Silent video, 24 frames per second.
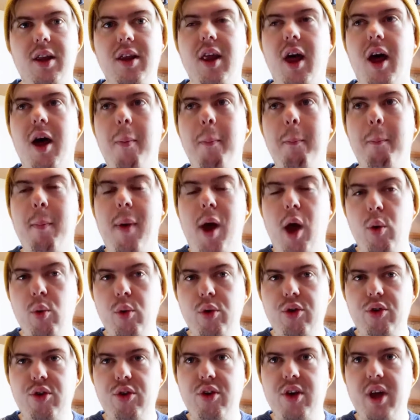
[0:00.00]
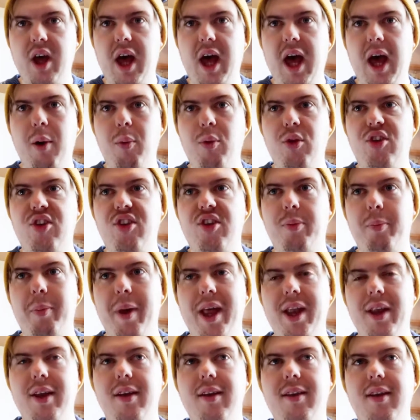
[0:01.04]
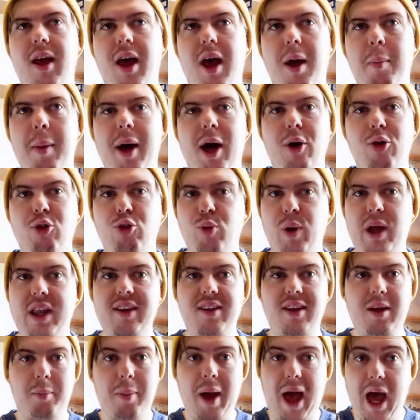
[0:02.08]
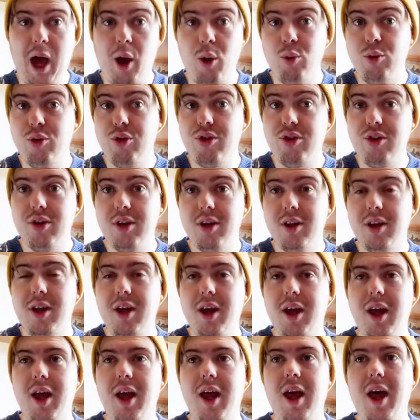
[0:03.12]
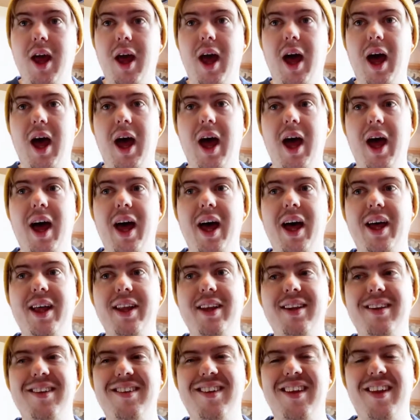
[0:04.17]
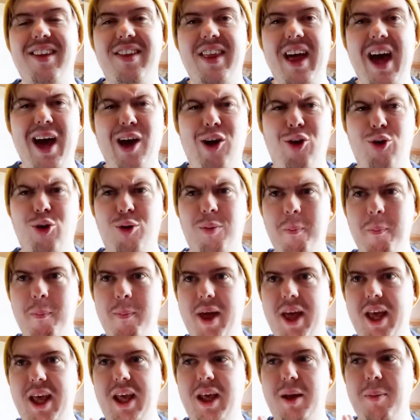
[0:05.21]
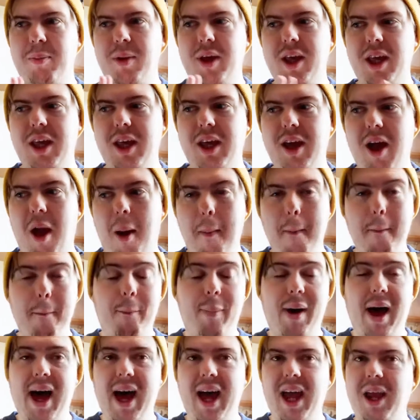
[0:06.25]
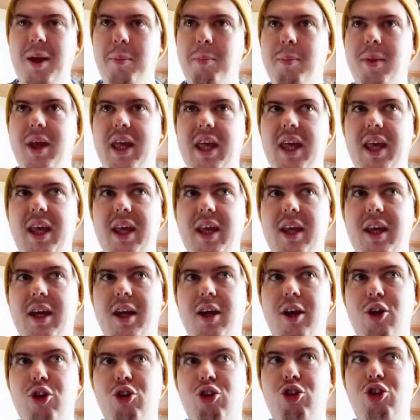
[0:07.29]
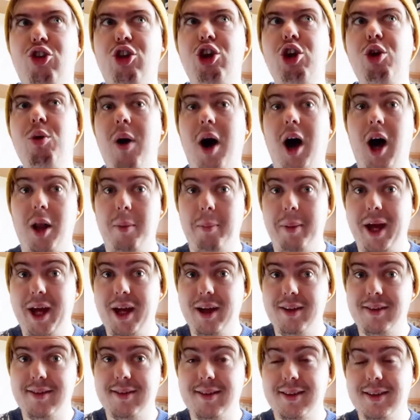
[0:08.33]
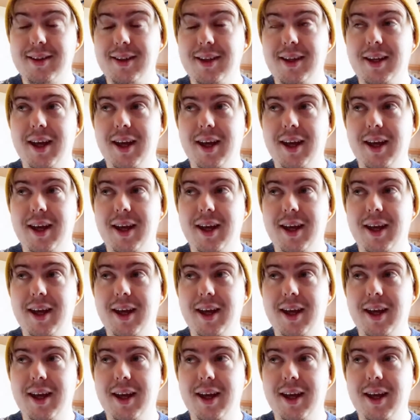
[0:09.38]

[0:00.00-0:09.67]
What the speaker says: that at most I would spend about £20, and that could maybe buy me 2 hardbacks